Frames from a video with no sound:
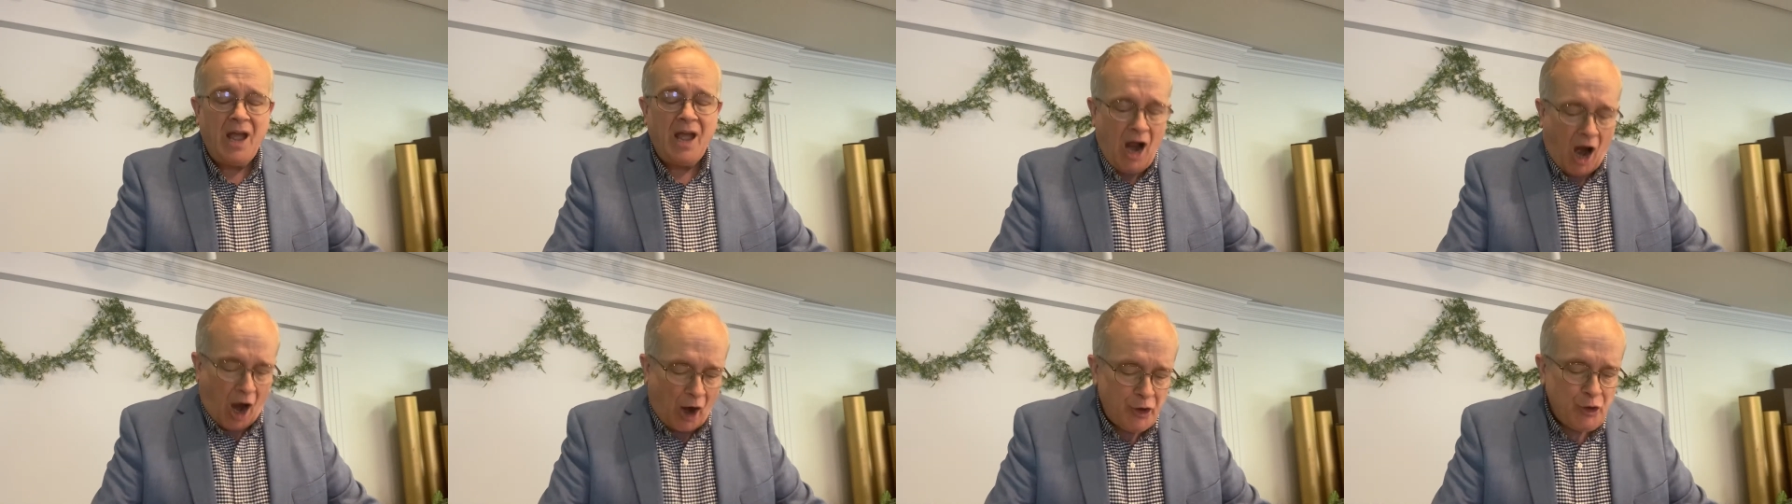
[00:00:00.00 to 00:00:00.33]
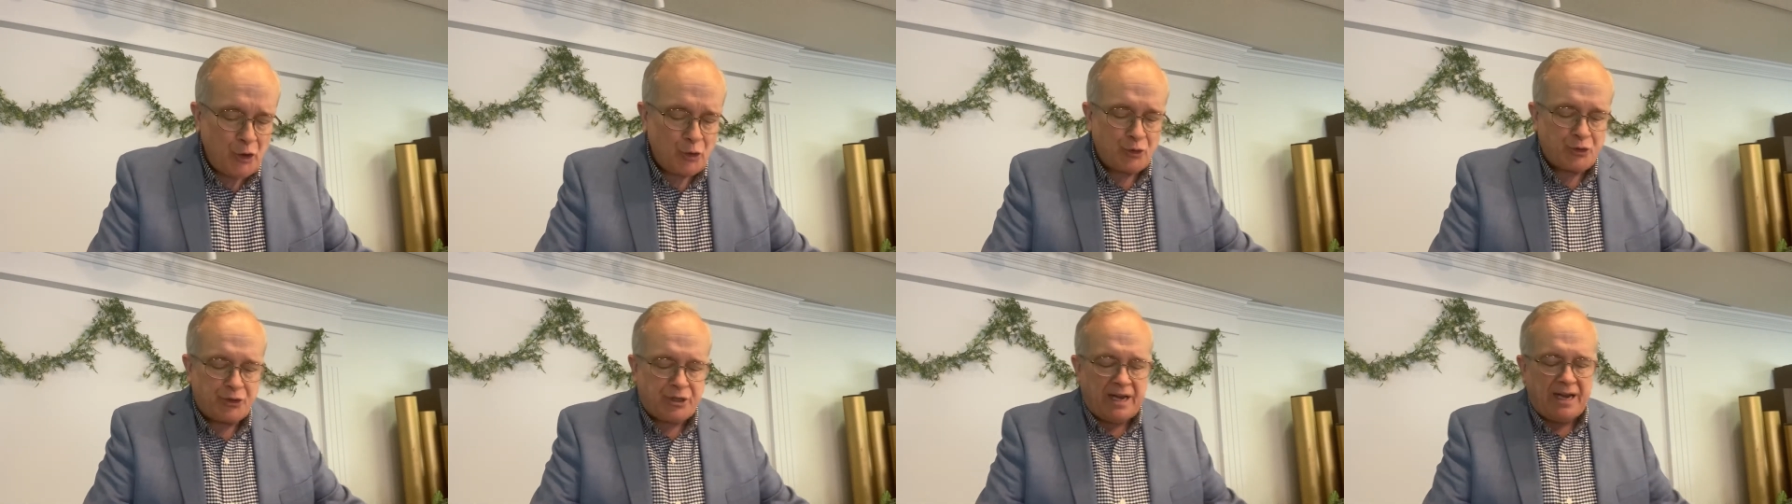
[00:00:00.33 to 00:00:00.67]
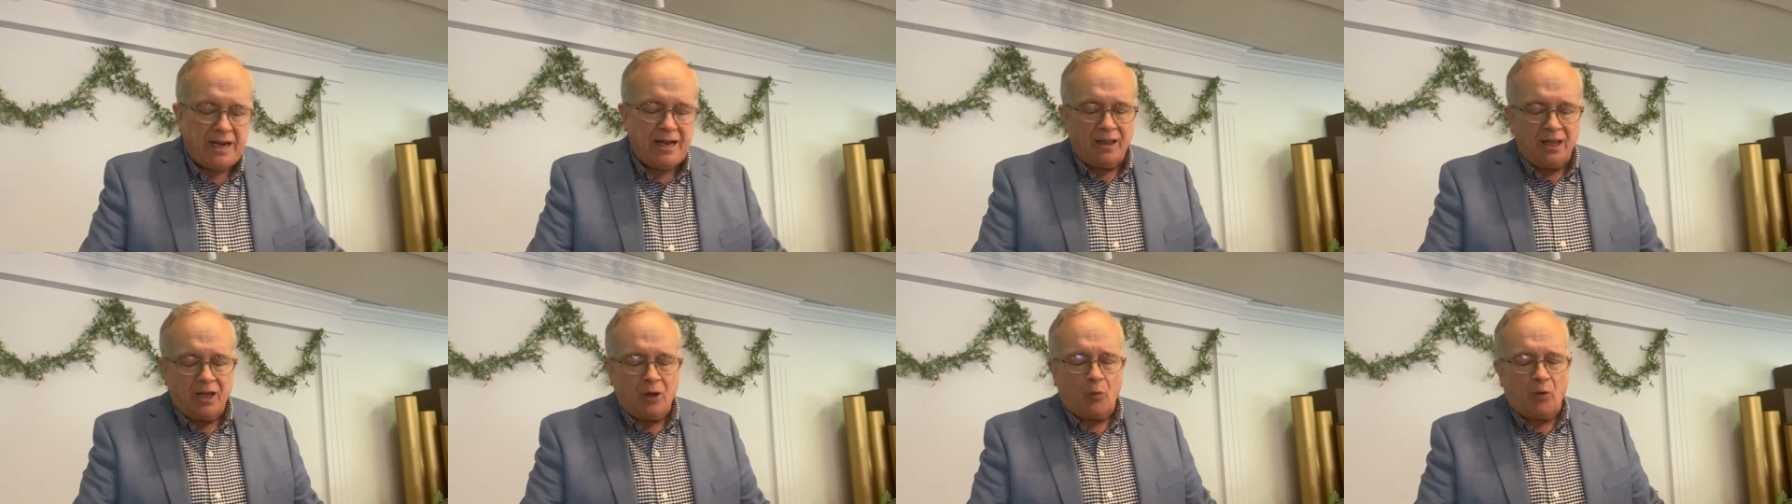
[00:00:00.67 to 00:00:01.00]
Are you
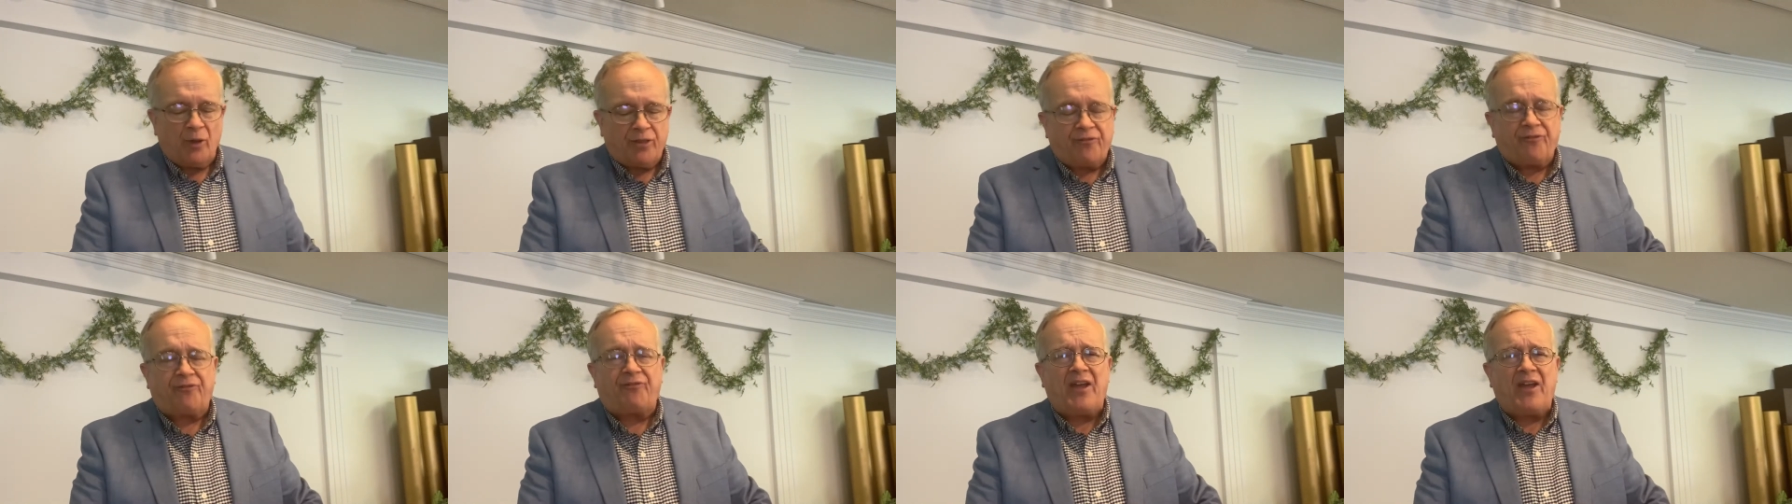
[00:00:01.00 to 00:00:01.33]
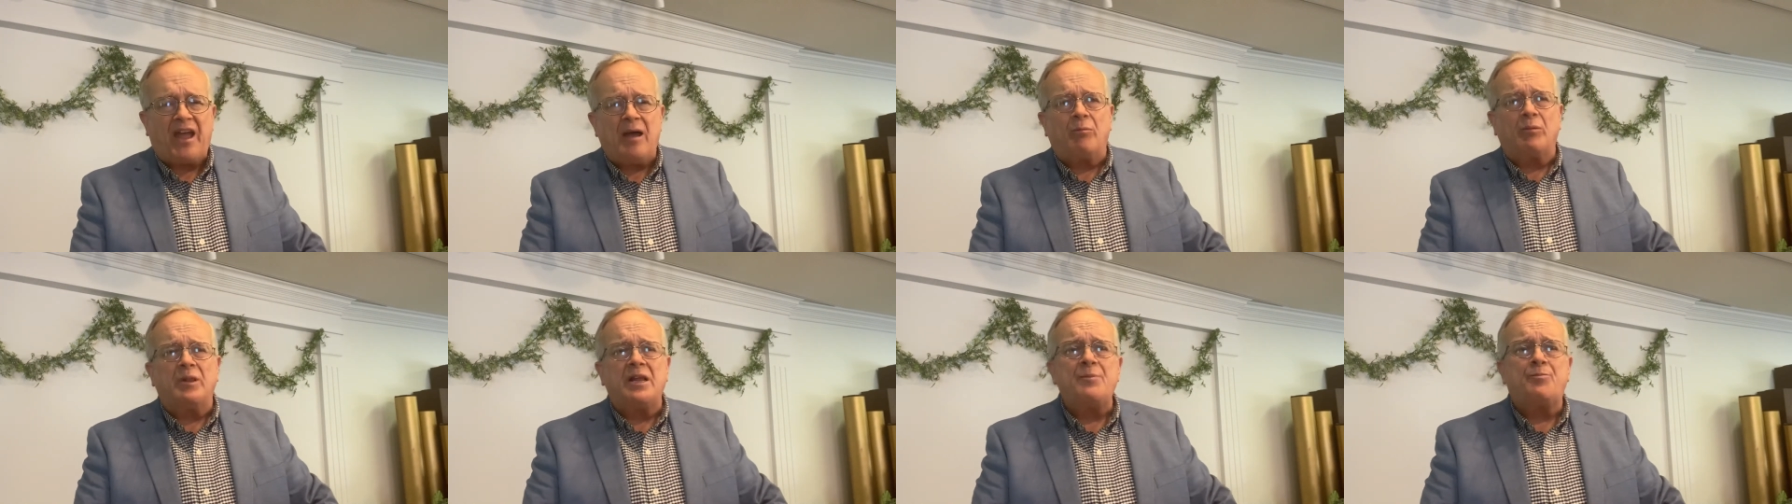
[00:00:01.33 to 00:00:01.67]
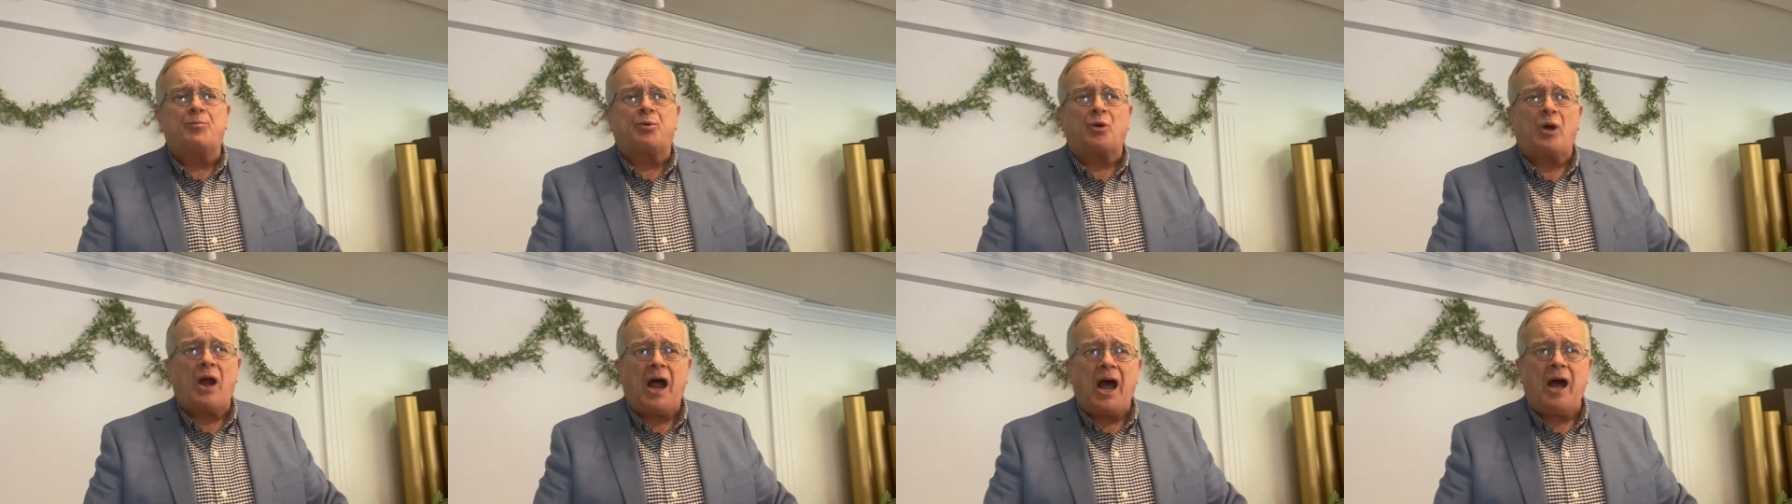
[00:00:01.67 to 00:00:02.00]
dealing with family
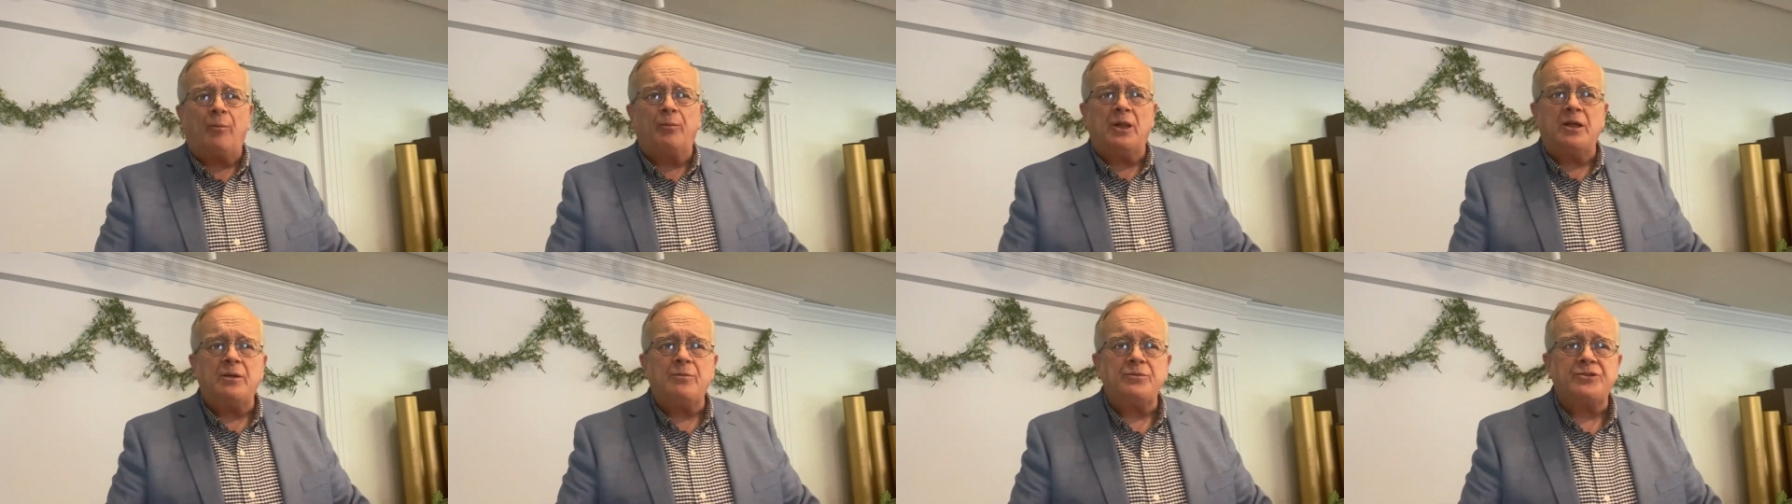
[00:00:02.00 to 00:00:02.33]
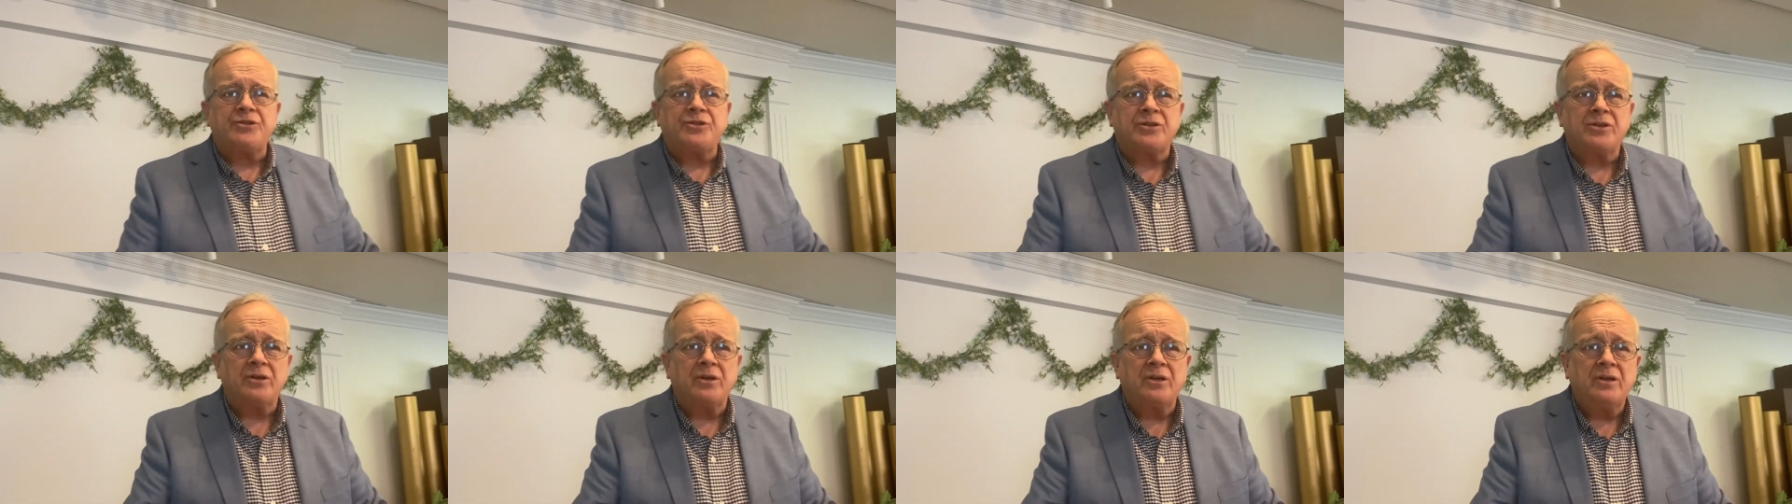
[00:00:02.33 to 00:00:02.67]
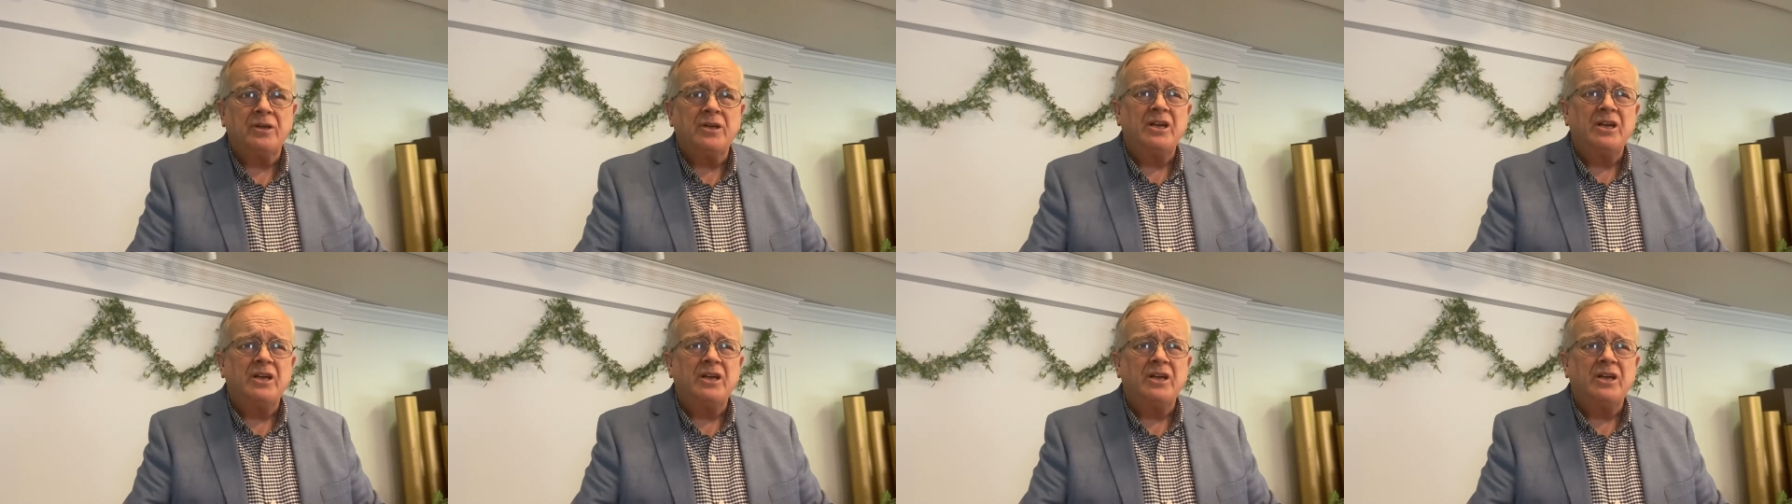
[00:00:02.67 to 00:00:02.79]
problems?